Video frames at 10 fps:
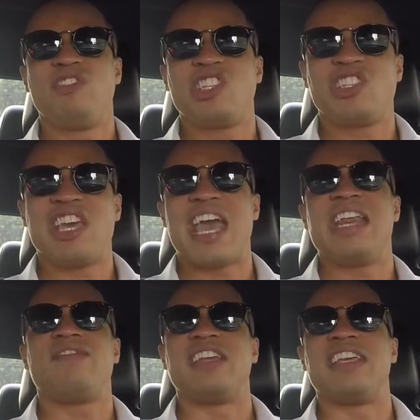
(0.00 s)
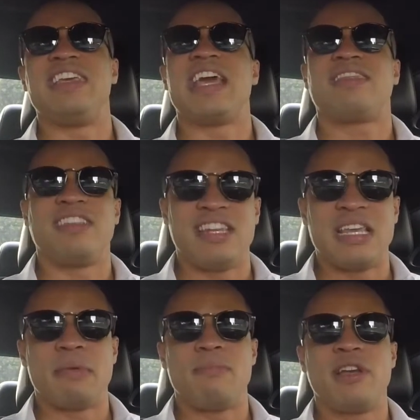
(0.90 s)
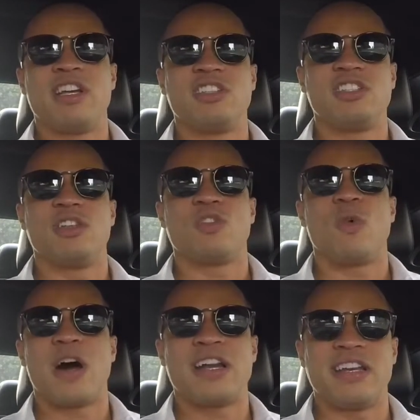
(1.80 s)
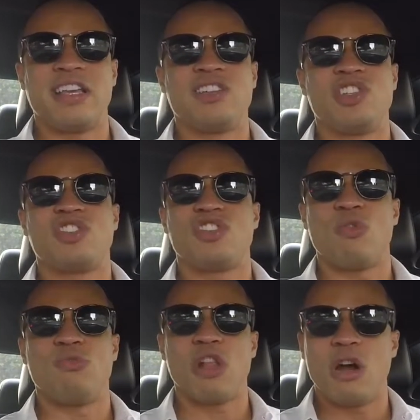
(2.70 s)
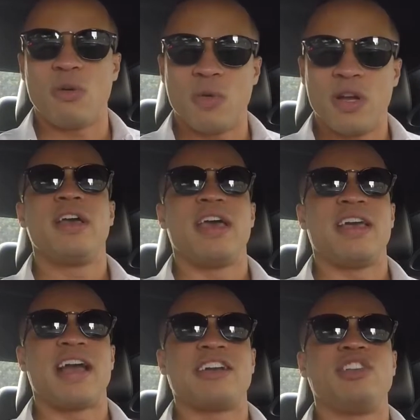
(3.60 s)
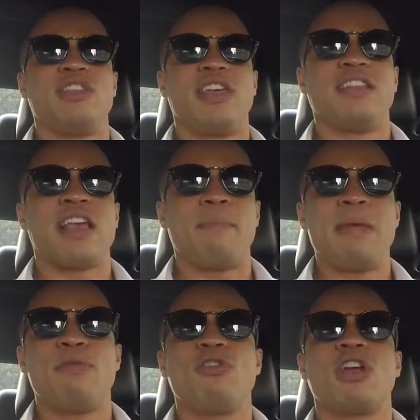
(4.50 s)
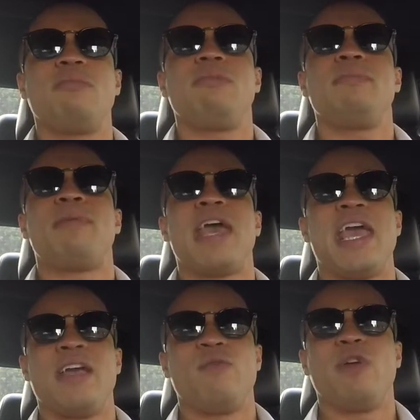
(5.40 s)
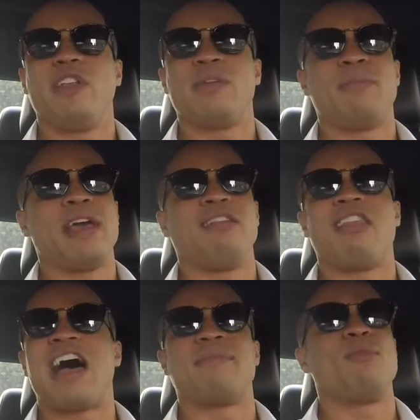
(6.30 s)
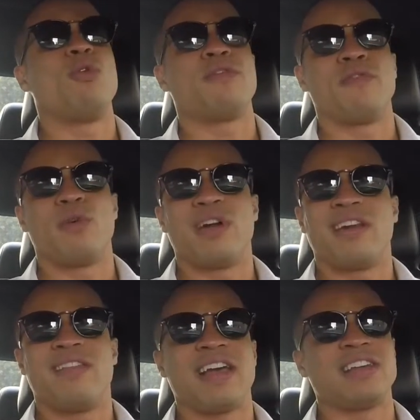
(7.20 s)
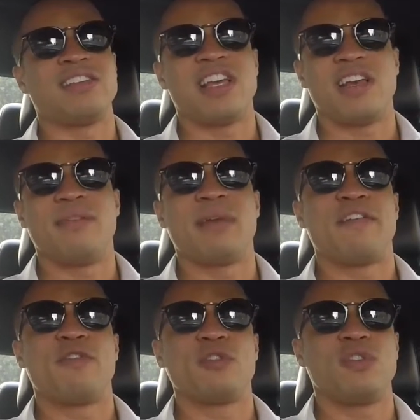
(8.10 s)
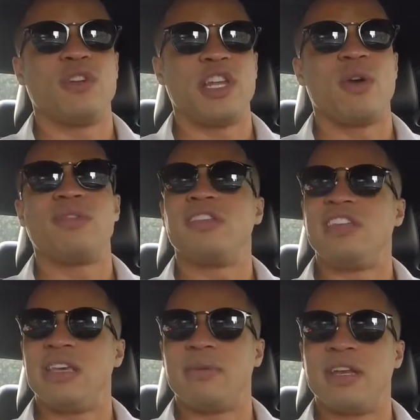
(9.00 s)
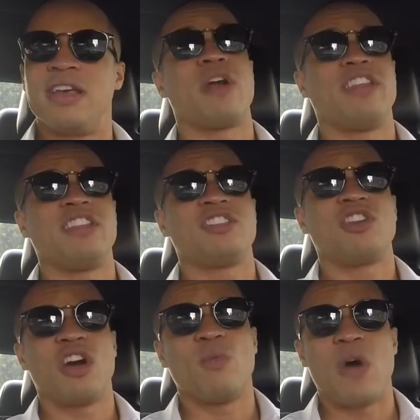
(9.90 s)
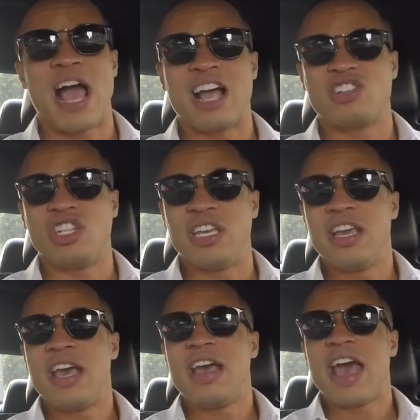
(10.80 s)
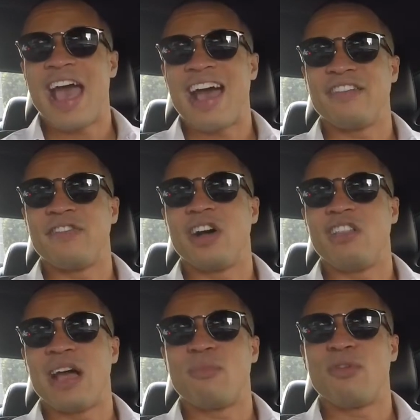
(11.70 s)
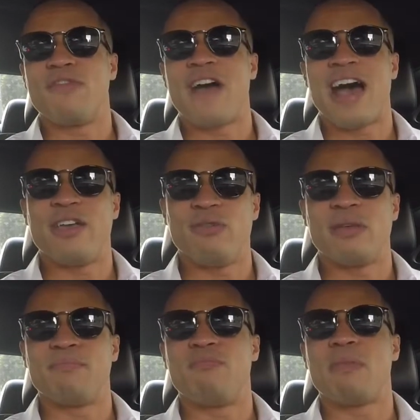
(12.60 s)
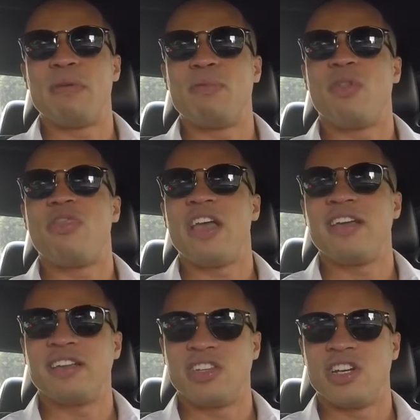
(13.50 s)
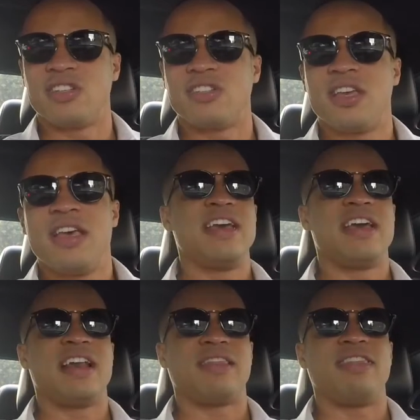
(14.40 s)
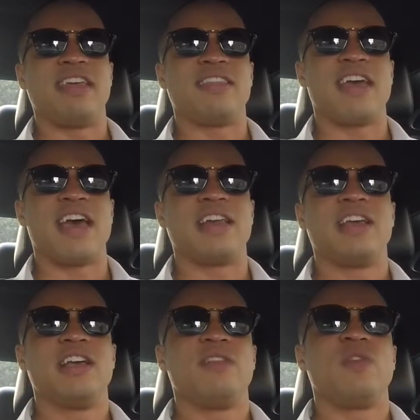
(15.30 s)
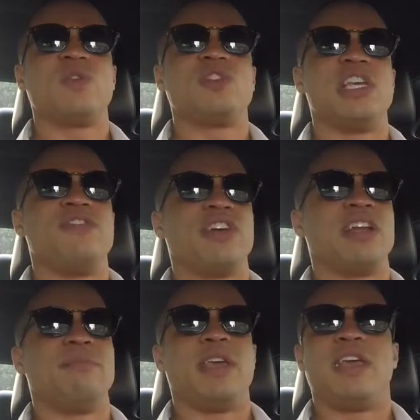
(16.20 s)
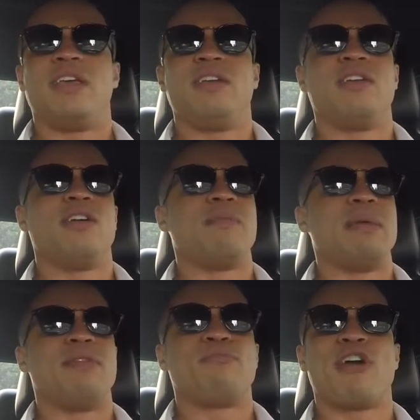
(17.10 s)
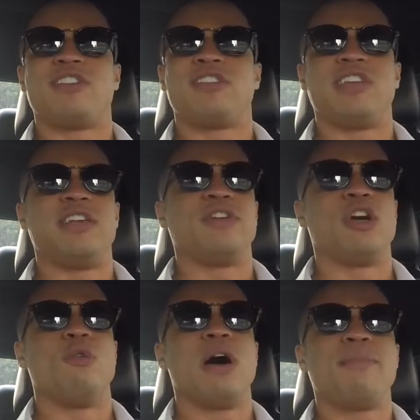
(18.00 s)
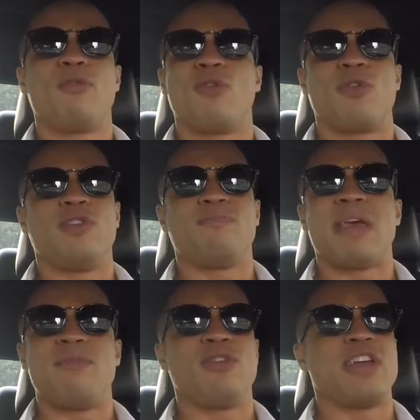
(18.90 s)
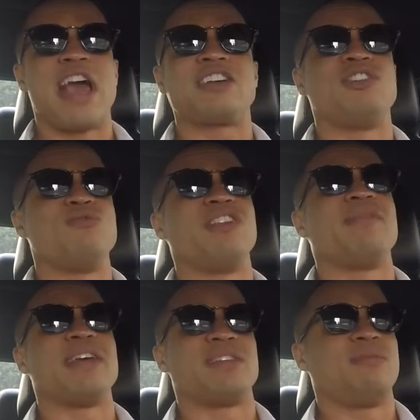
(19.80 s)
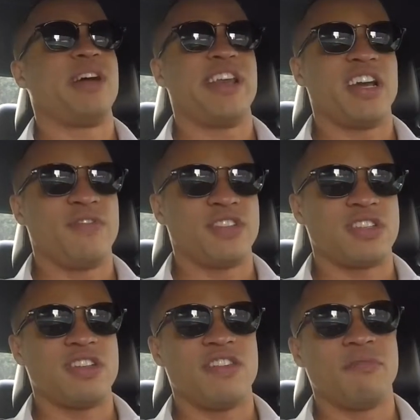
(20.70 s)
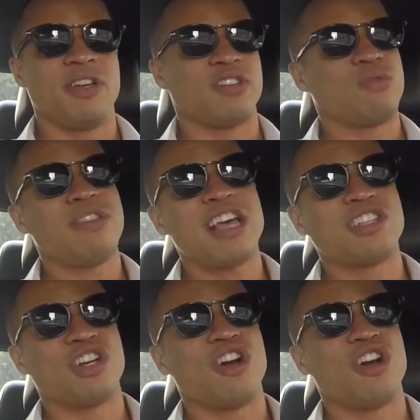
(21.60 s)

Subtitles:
just can't even get the Demon because the quantity is just so low. And I actually think that people are going to be willing to pay a lot more for it. Like I said in my first video with the Demon, I think this car will actually have a lot more value than what people think it does. And I think that there's even going to be, you know, maybe the prices can even go up, or maybe you can actually really make some money off this stuff, because 3,000